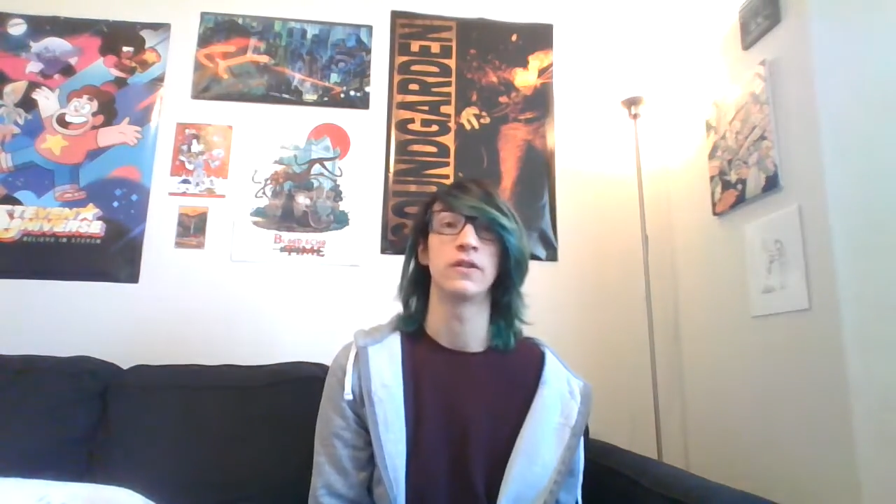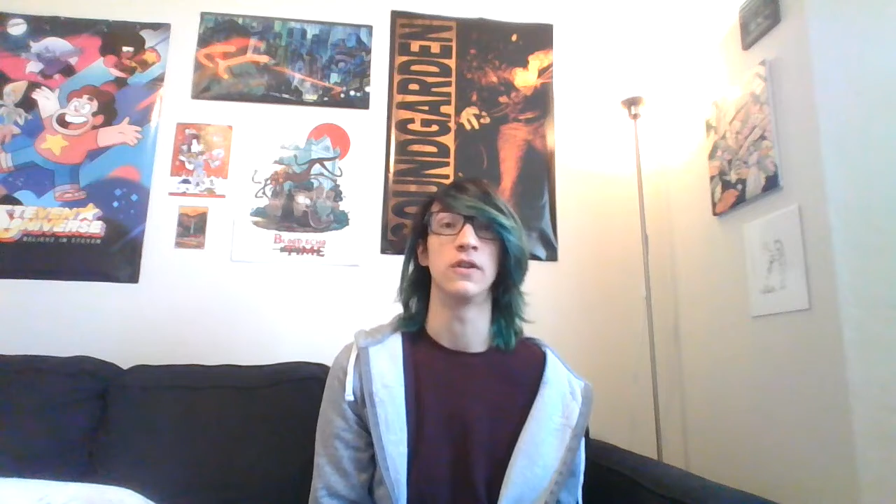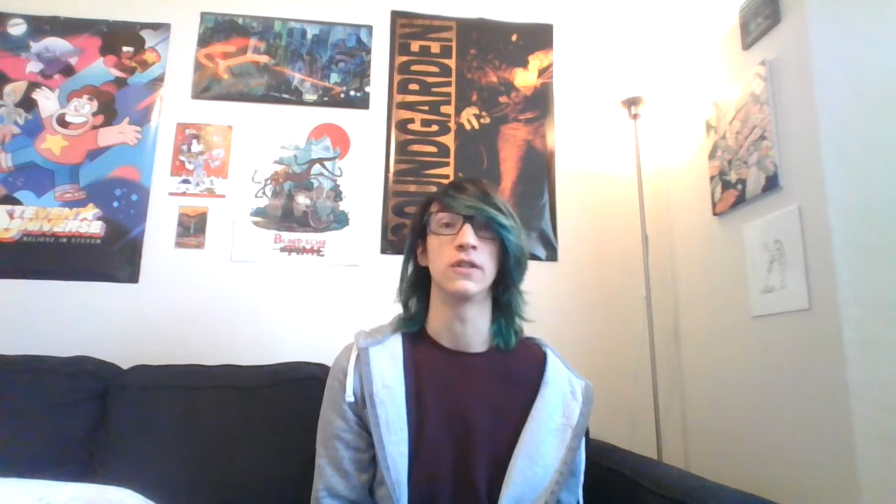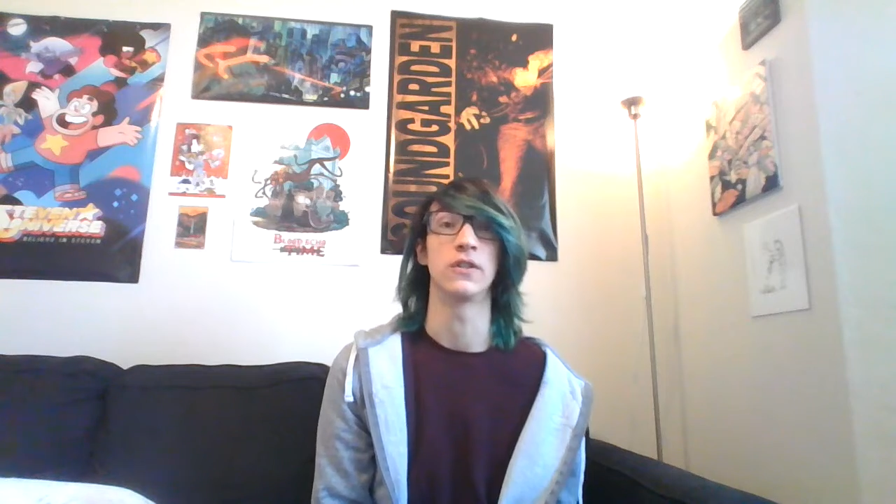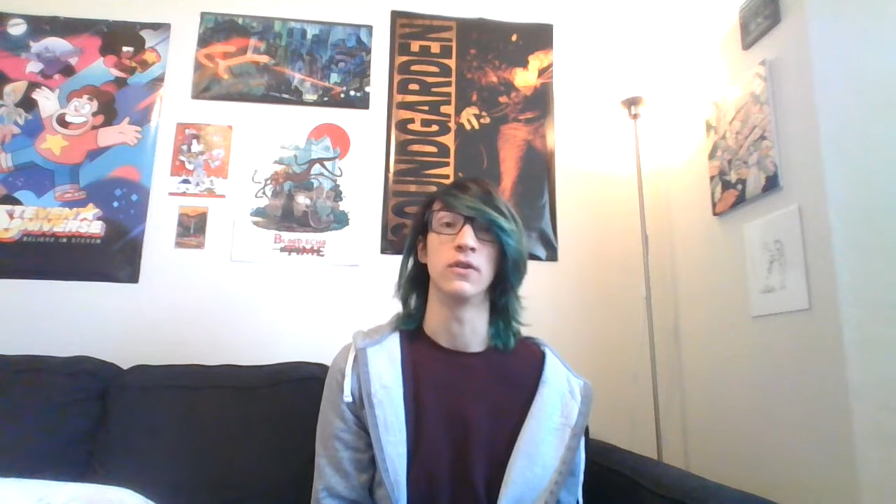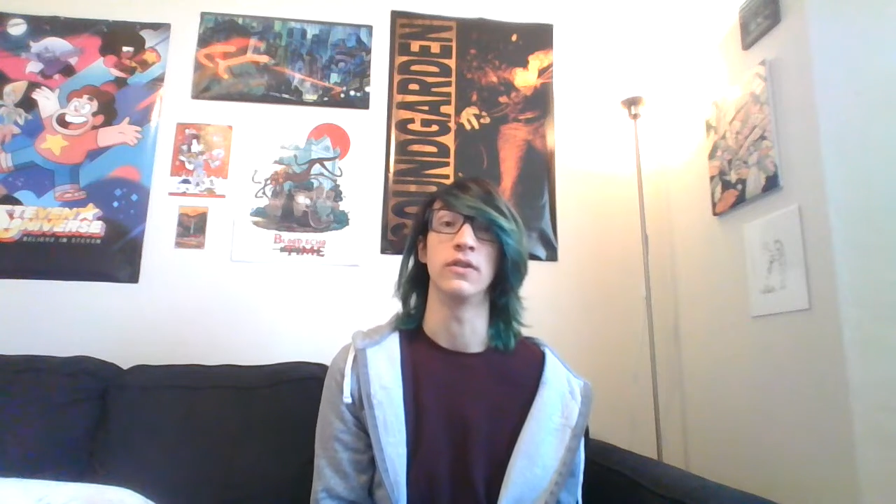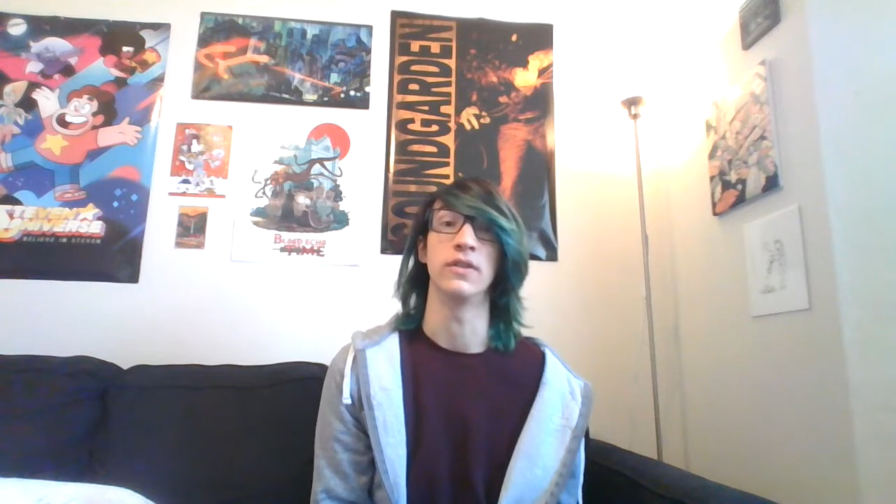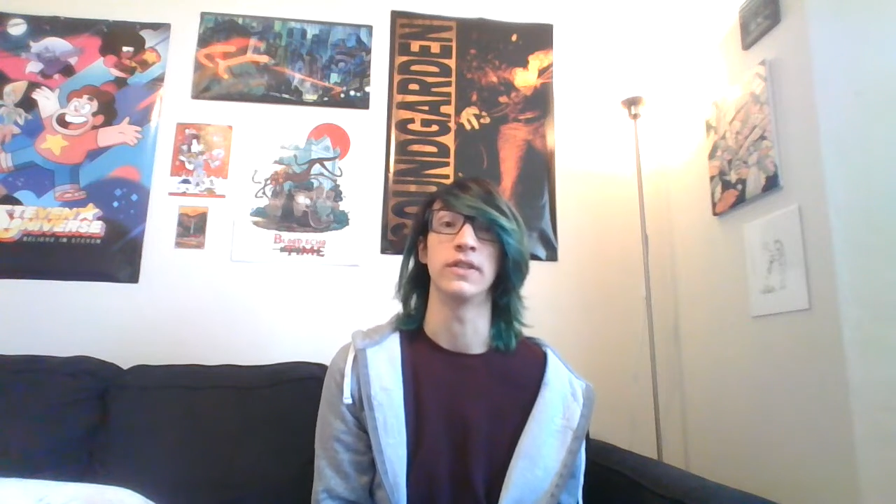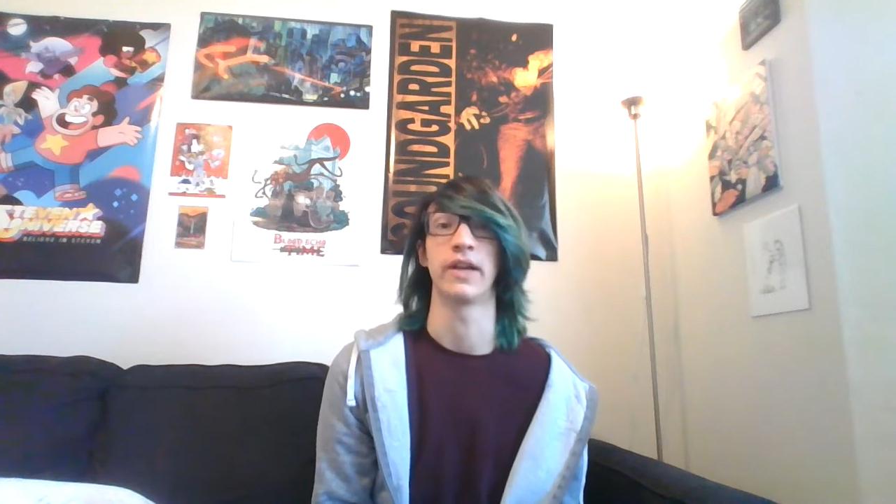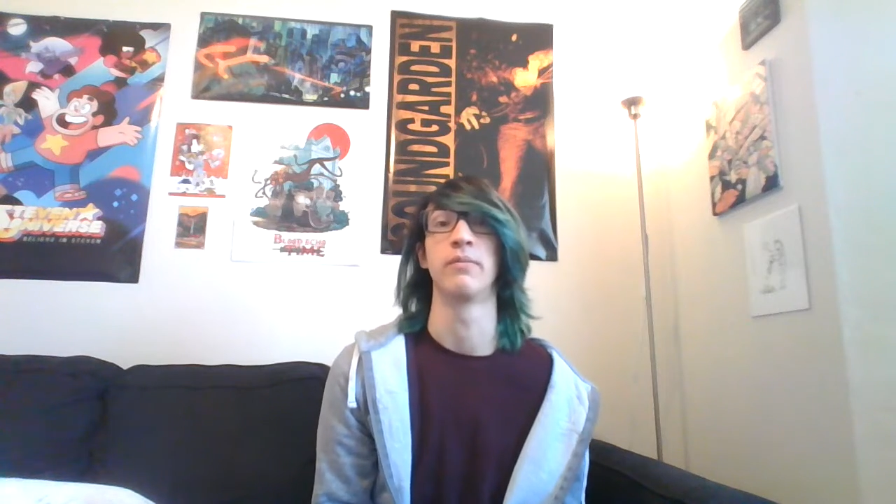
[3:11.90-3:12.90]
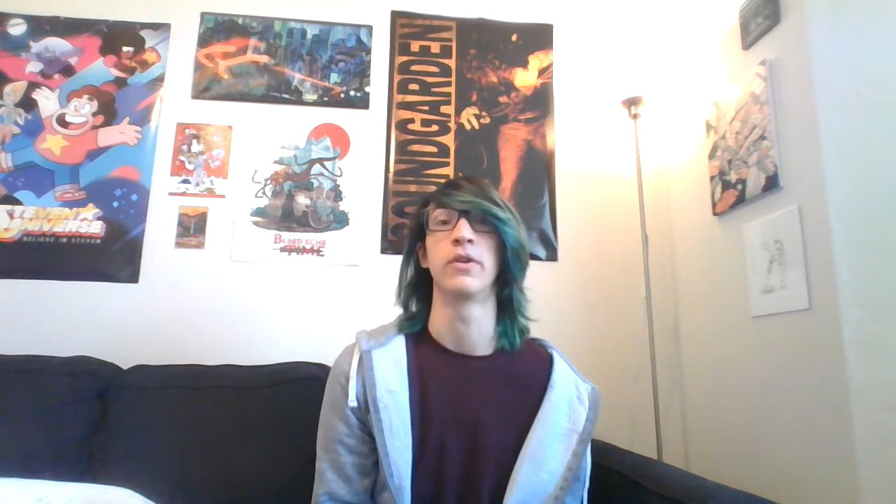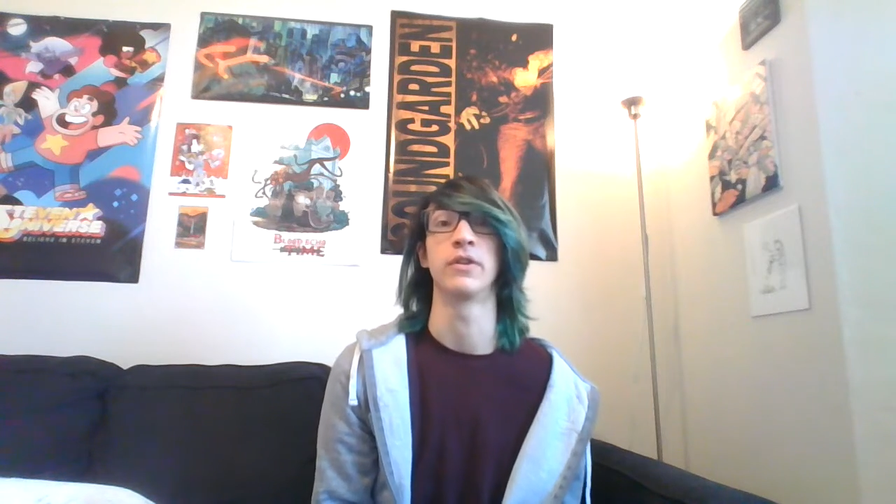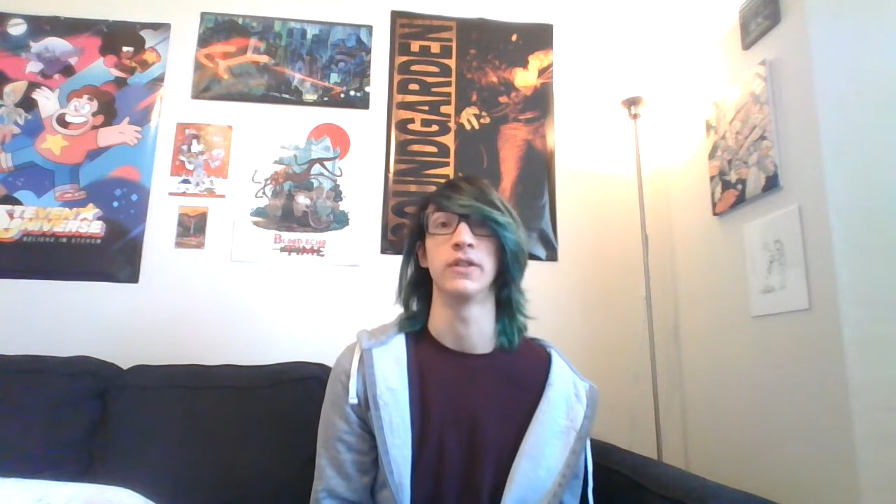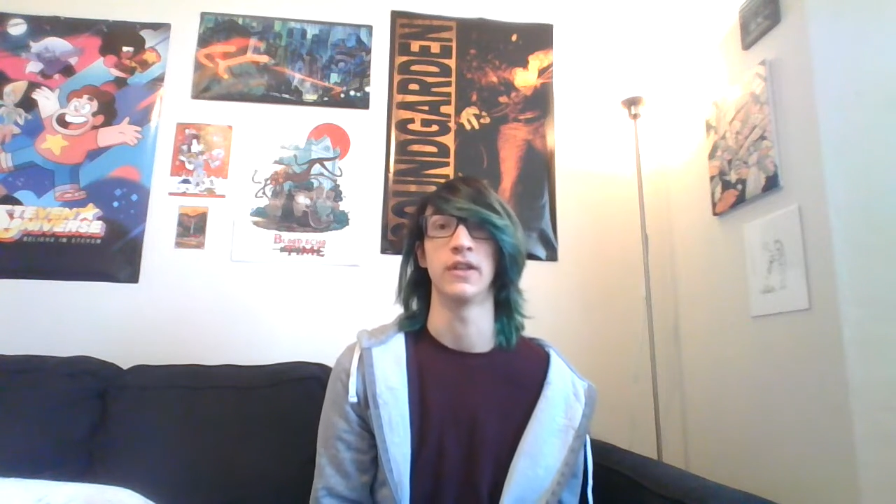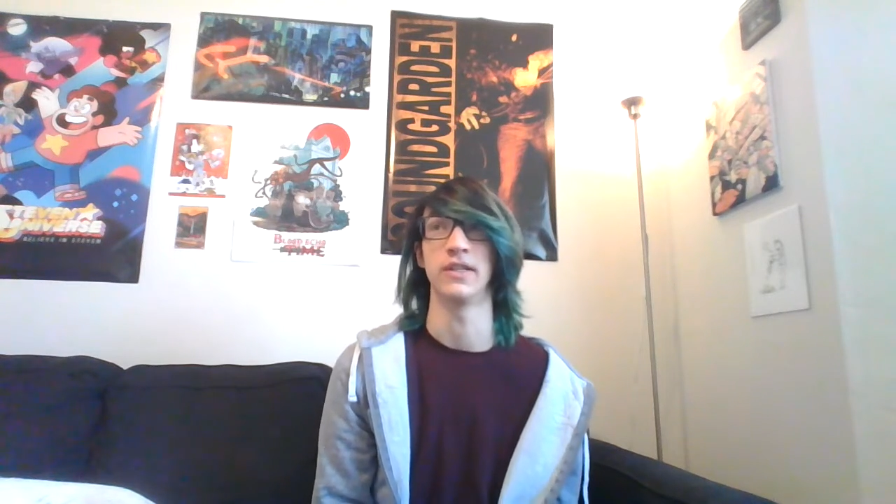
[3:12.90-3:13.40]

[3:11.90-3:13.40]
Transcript: song is told in the second person,